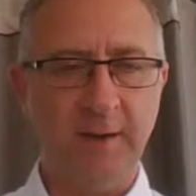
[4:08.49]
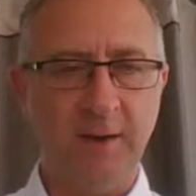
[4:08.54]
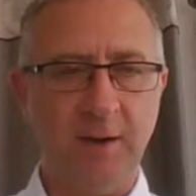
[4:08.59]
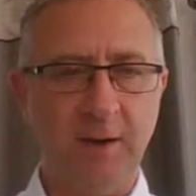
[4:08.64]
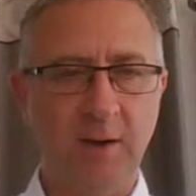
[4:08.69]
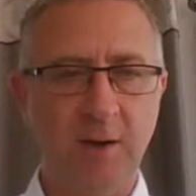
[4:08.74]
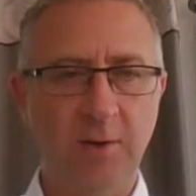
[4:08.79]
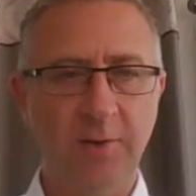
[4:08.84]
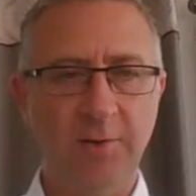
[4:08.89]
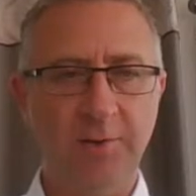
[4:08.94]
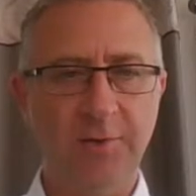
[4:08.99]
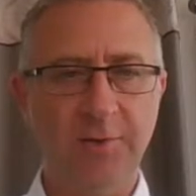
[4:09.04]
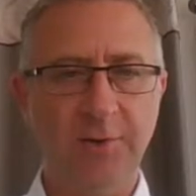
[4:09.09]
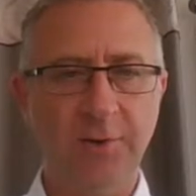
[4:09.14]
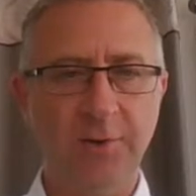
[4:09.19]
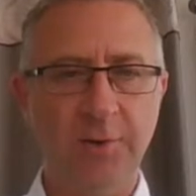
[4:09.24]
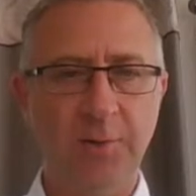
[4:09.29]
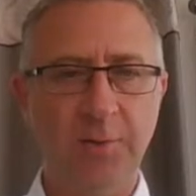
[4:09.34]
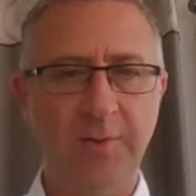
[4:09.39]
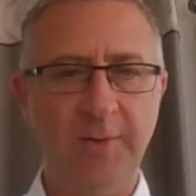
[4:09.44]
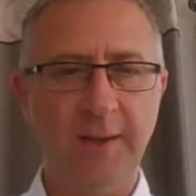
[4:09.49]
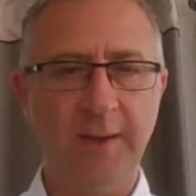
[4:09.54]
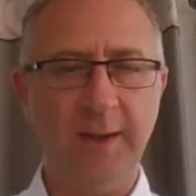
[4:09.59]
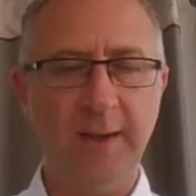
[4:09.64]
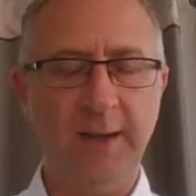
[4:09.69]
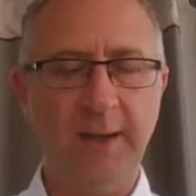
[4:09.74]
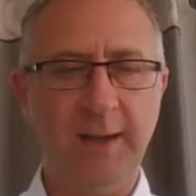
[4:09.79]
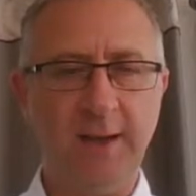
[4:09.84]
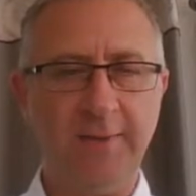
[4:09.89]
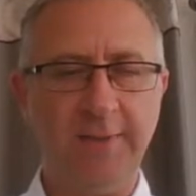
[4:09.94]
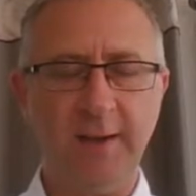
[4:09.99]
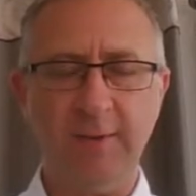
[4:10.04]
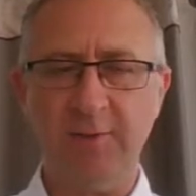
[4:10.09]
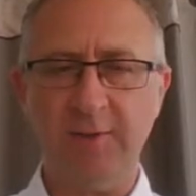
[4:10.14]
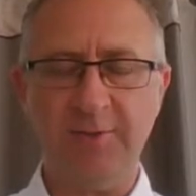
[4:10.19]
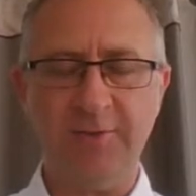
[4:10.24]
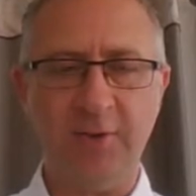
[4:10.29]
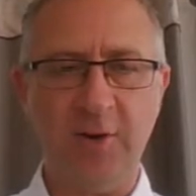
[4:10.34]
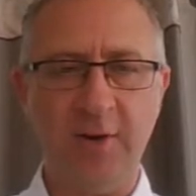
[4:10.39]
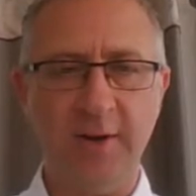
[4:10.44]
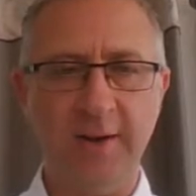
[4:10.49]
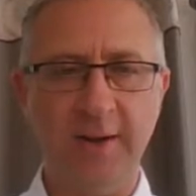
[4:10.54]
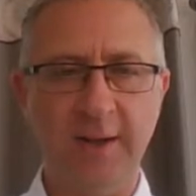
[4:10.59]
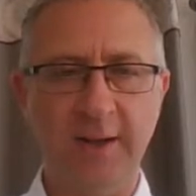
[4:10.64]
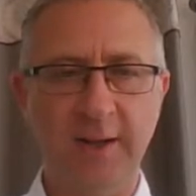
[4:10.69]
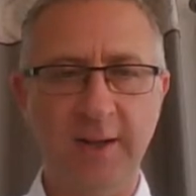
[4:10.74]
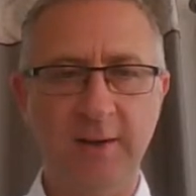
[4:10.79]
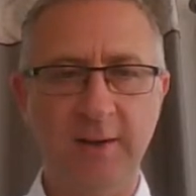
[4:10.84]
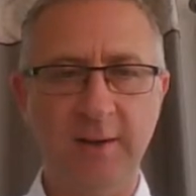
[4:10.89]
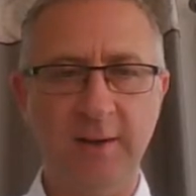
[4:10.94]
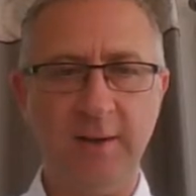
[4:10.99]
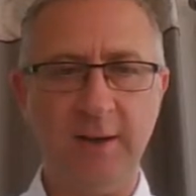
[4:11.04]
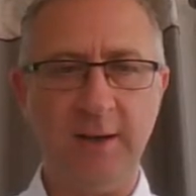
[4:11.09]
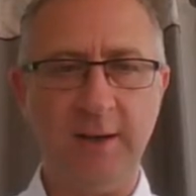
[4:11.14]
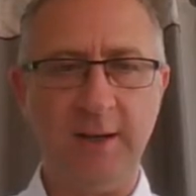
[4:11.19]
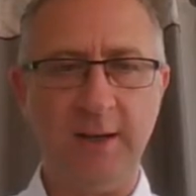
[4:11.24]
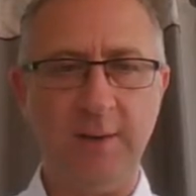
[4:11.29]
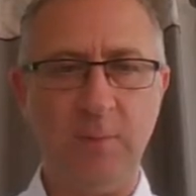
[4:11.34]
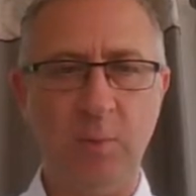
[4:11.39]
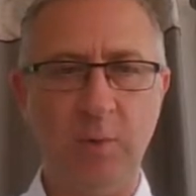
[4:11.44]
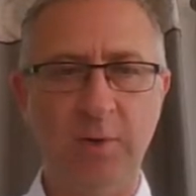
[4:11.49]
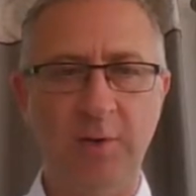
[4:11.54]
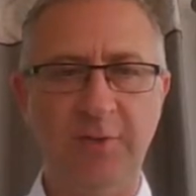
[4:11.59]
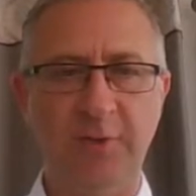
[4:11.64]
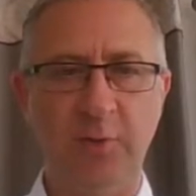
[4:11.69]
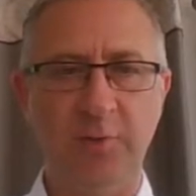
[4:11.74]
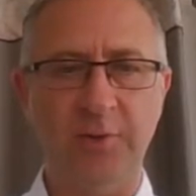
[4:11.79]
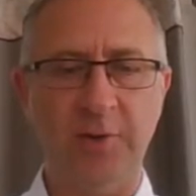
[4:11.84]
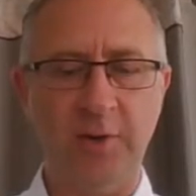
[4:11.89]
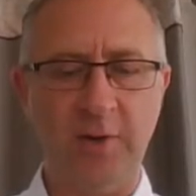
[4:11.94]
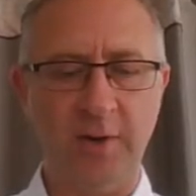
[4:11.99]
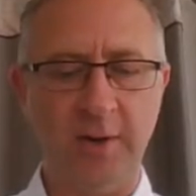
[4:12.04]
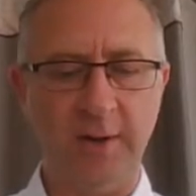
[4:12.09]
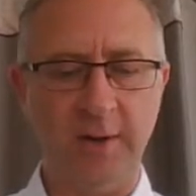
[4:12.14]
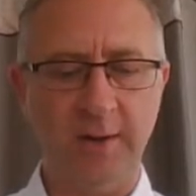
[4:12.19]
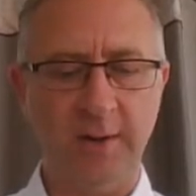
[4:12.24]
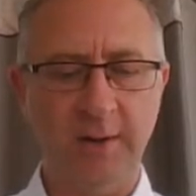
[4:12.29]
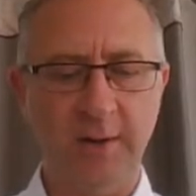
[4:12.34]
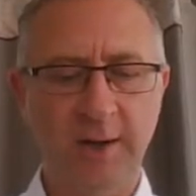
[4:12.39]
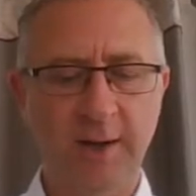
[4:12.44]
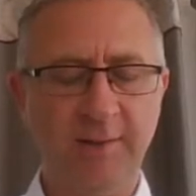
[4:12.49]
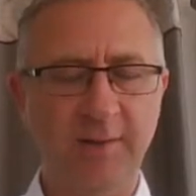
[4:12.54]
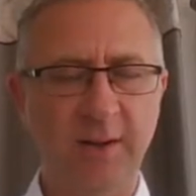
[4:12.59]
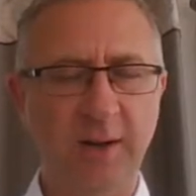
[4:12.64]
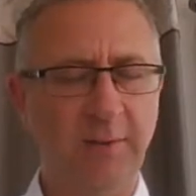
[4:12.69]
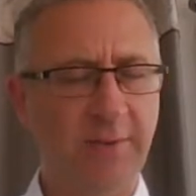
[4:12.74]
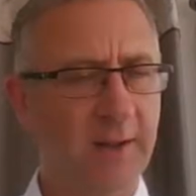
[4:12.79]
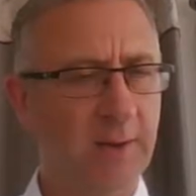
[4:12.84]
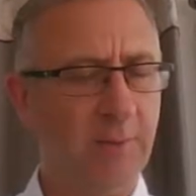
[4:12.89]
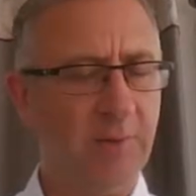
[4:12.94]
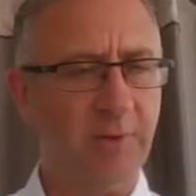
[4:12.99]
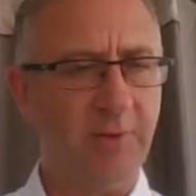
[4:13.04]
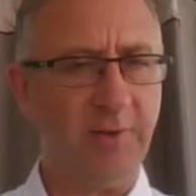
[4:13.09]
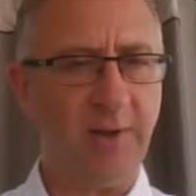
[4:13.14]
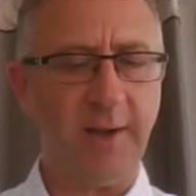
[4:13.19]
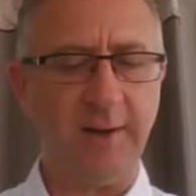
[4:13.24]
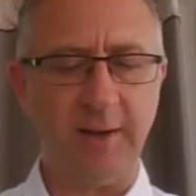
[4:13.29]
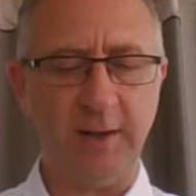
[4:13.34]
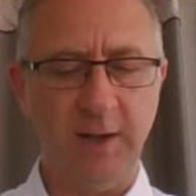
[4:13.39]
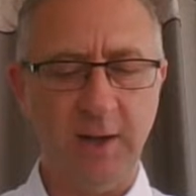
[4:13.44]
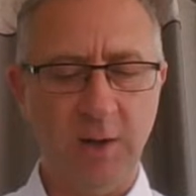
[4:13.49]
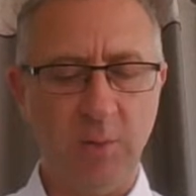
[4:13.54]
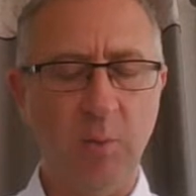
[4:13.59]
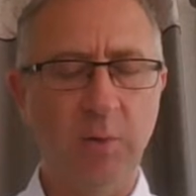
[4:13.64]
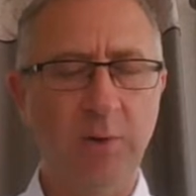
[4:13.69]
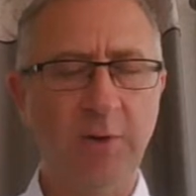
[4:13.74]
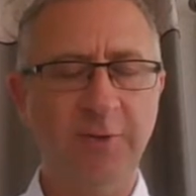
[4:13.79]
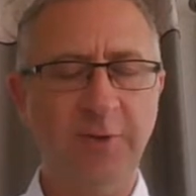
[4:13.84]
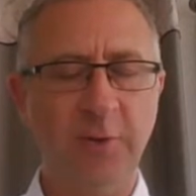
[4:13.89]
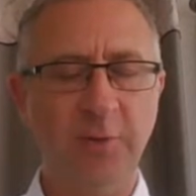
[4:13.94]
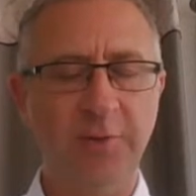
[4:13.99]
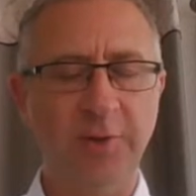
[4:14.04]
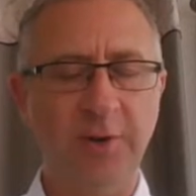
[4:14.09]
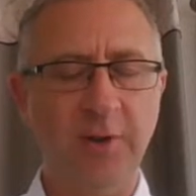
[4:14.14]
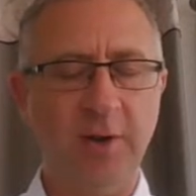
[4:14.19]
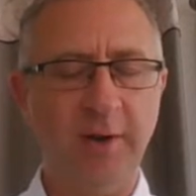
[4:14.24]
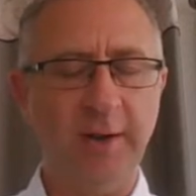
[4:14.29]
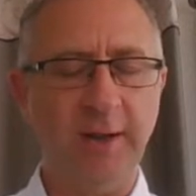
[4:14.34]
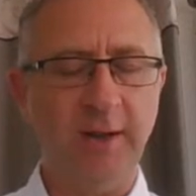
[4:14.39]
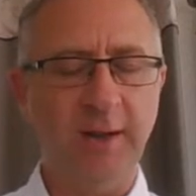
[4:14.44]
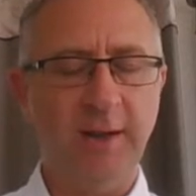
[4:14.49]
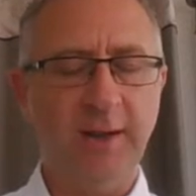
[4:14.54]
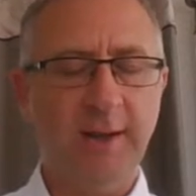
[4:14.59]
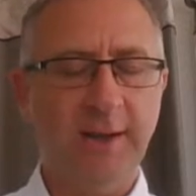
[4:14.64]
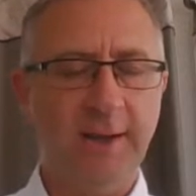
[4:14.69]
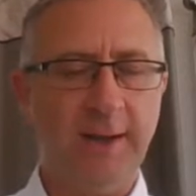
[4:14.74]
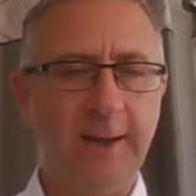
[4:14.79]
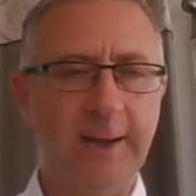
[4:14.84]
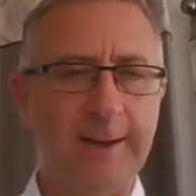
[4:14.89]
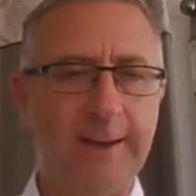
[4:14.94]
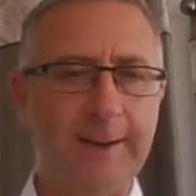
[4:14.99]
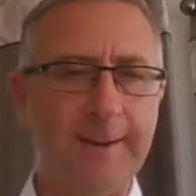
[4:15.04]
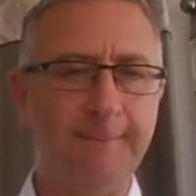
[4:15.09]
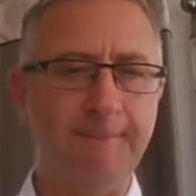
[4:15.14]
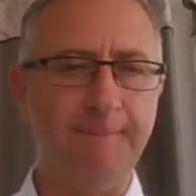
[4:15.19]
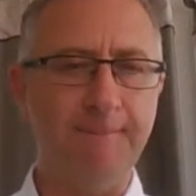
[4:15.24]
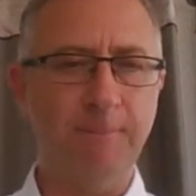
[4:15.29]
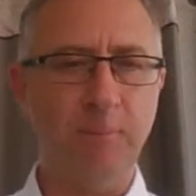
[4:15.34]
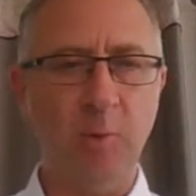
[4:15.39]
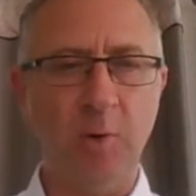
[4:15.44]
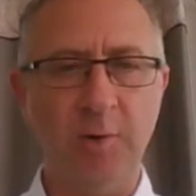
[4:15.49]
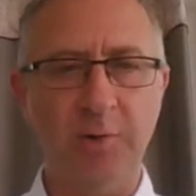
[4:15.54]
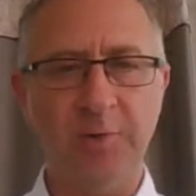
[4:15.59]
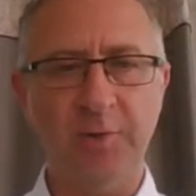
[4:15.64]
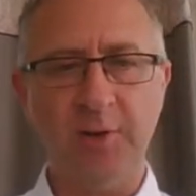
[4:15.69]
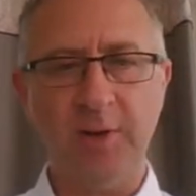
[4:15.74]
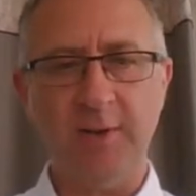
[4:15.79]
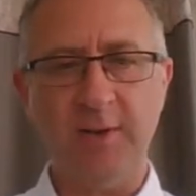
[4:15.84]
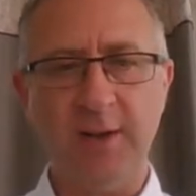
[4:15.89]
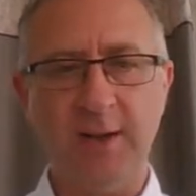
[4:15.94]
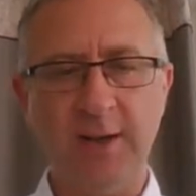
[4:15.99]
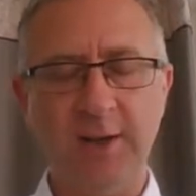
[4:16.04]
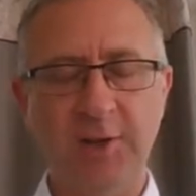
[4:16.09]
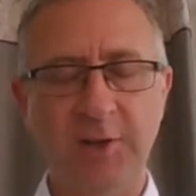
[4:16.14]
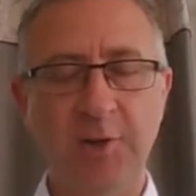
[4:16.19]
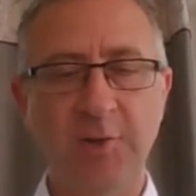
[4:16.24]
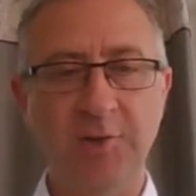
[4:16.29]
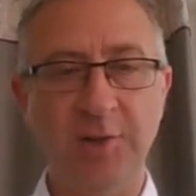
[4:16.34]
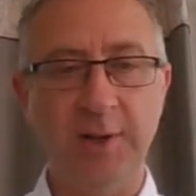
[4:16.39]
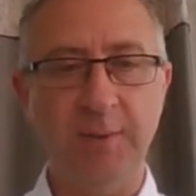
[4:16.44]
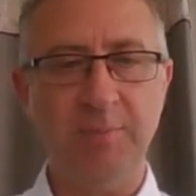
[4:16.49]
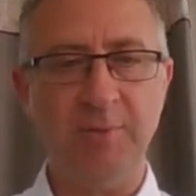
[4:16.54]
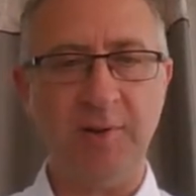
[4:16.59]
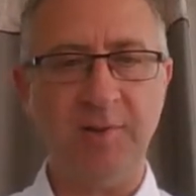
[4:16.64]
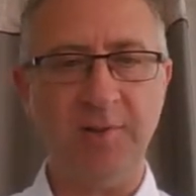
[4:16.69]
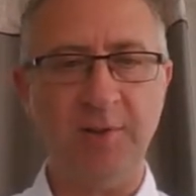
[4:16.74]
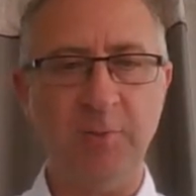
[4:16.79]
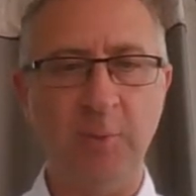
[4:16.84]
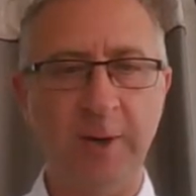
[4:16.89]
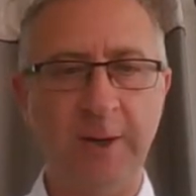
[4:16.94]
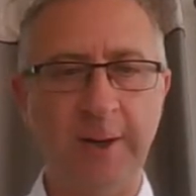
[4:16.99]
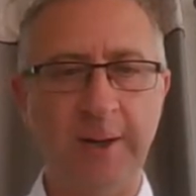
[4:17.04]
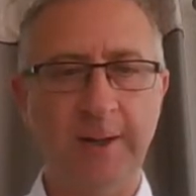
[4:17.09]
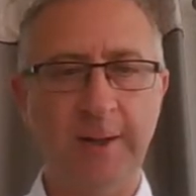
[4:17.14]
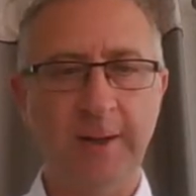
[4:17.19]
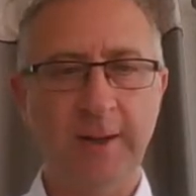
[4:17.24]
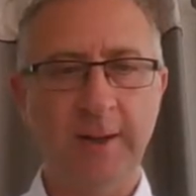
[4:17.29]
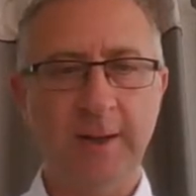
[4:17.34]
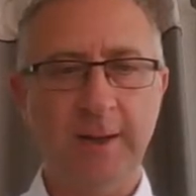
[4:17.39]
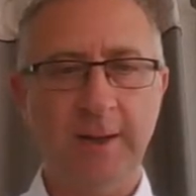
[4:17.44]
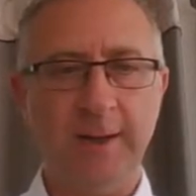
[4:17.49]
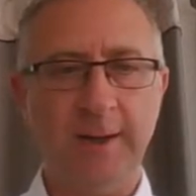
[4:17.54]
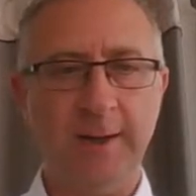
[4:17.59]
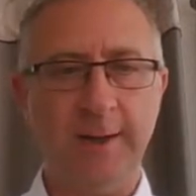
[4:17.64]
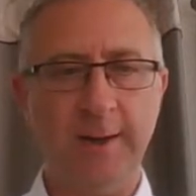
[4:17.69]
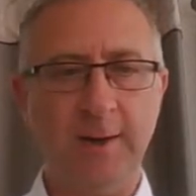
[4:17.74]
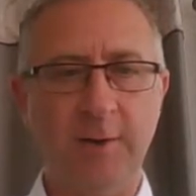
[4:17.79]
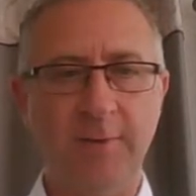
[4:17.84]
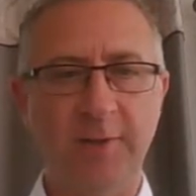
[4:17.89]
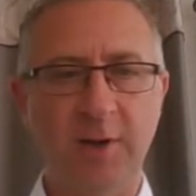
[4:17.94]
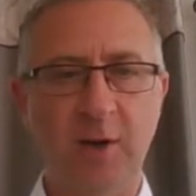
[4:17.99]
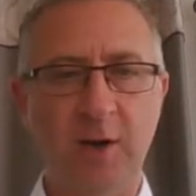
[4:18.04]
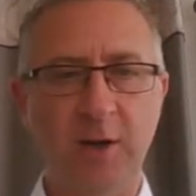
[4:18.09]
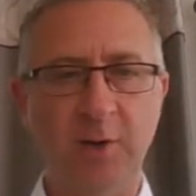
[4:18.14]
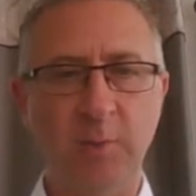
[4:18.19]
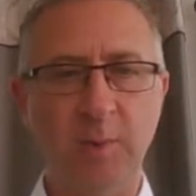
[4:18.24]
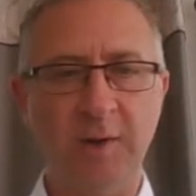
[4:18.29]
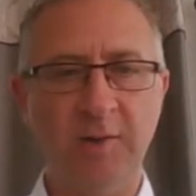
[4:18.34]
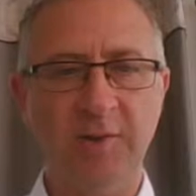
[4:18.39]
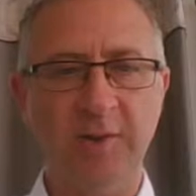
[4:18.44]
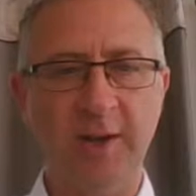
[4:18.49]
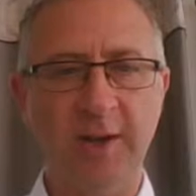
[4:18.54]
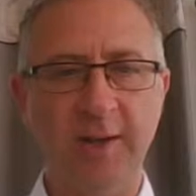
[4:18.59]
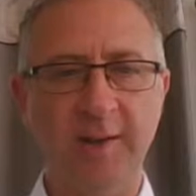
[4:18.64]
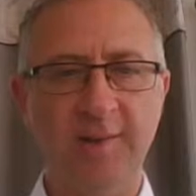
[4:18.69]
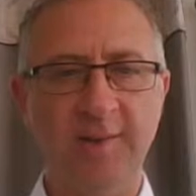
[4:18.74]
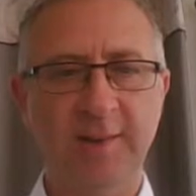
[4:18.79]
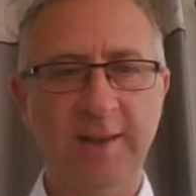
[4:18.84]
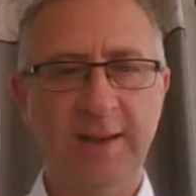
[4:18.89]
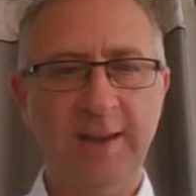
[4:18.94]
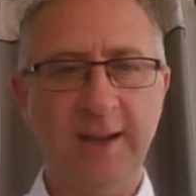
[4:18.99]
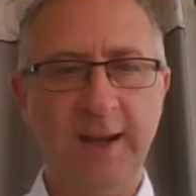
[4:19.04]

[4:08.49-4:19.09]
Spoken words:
On to I think it was the Friday, and Wonderful Tonight. Actually, no, I think it was the Saturday. Wonderful Tonight was a hugely impressive winner of the Hardwick Stakes.